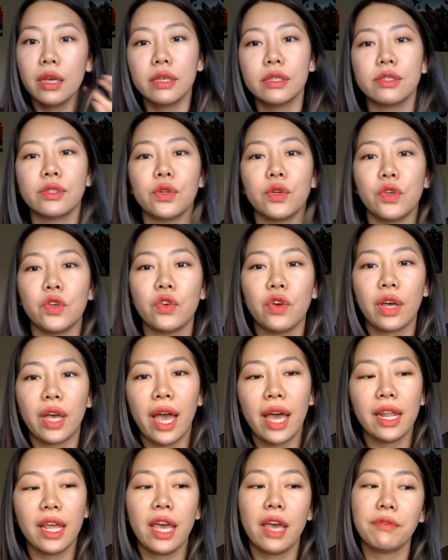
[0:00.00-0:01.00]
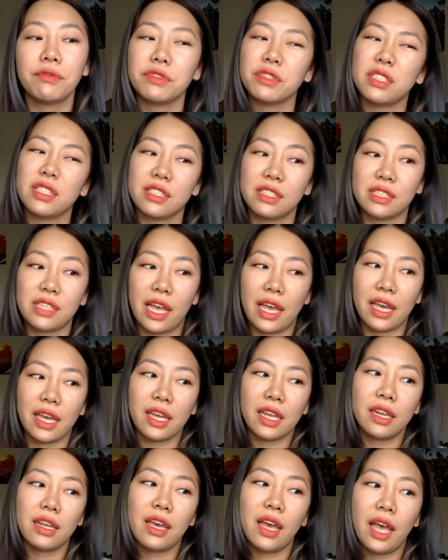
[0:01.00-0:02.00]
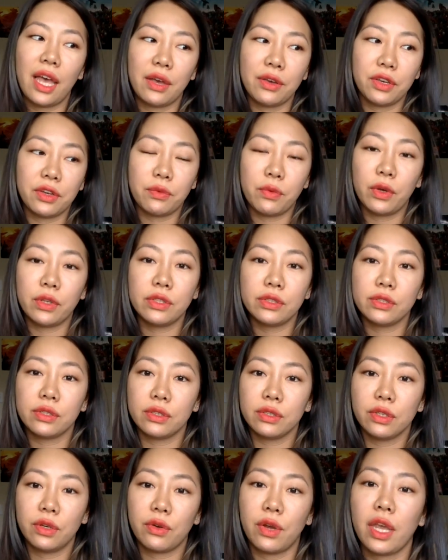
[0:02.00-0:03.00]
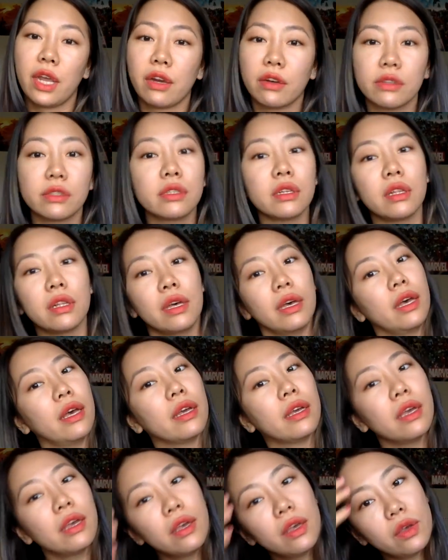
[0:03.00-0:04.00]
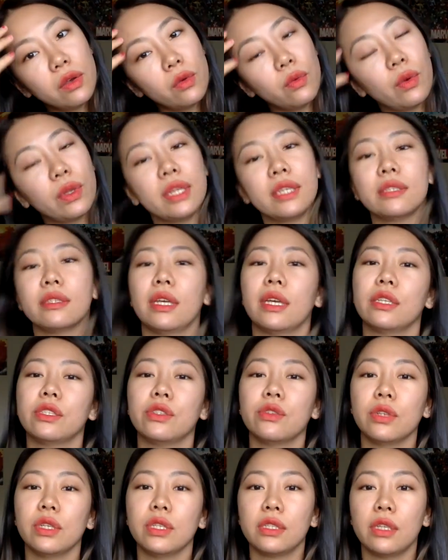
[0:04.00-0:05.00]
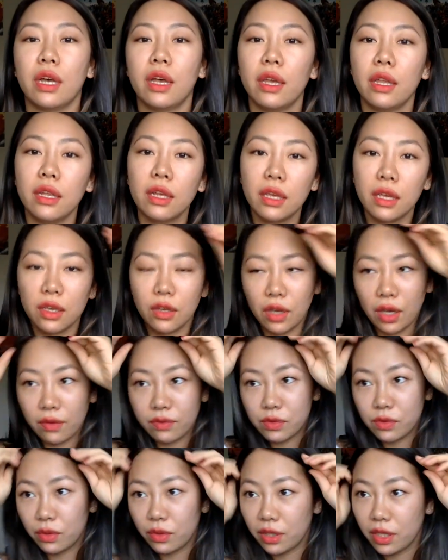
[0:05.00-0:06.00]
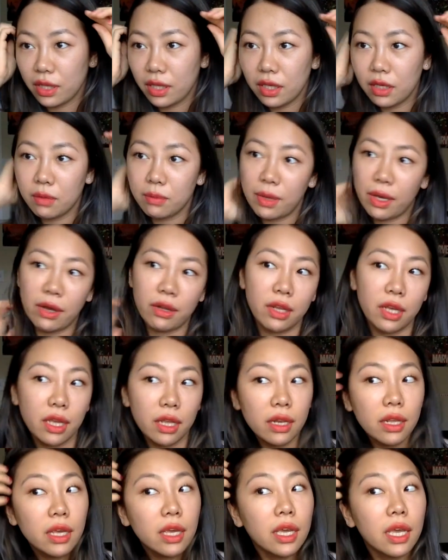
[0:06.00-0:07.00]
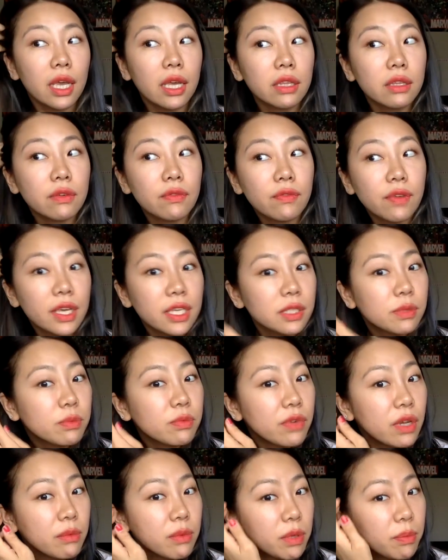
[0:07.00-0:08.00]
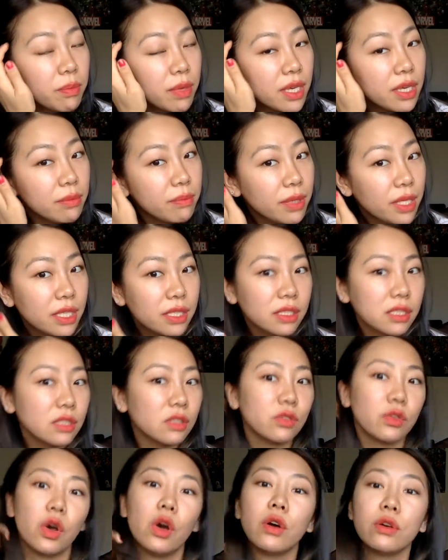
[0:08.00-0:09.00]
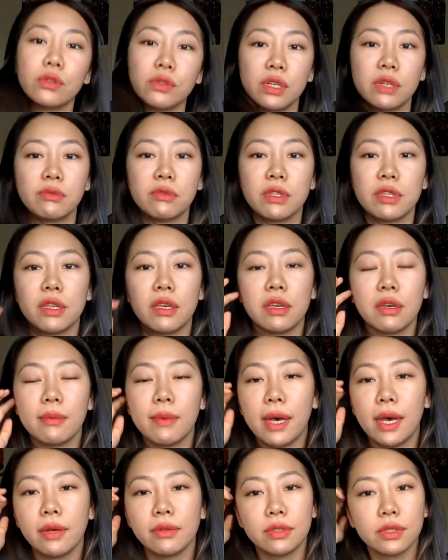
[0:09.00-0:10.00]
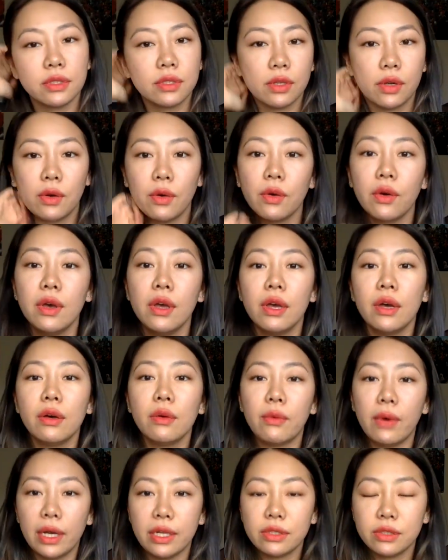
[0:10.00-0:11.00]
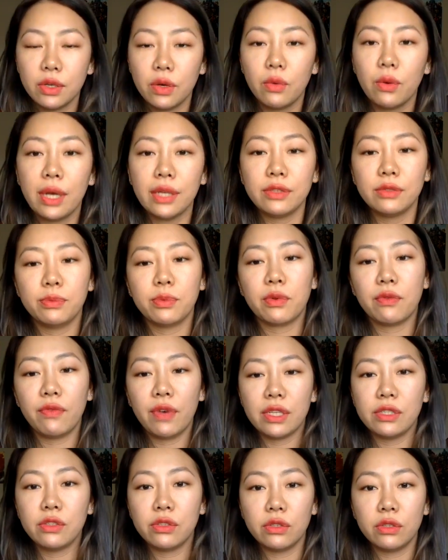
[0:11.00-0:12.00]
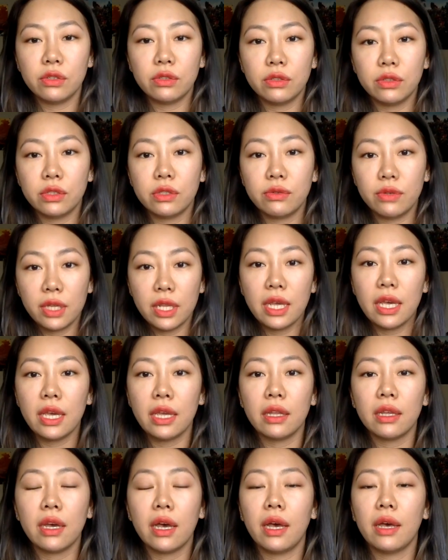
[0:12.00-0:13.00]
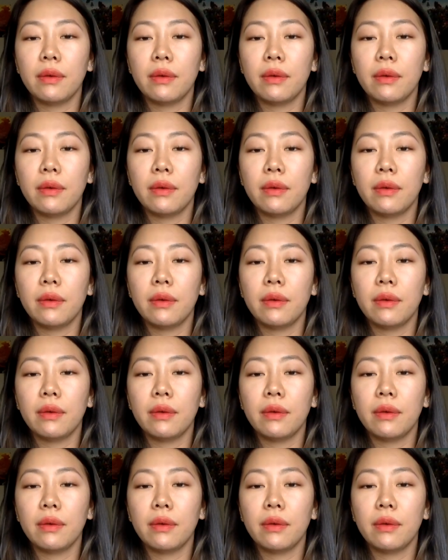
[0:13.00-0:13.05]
So you kind of have to design how you want your hair to look when it's actually done. You have to really think about it. And the face framing pieces you also have to think about. So go watch professionals doing it.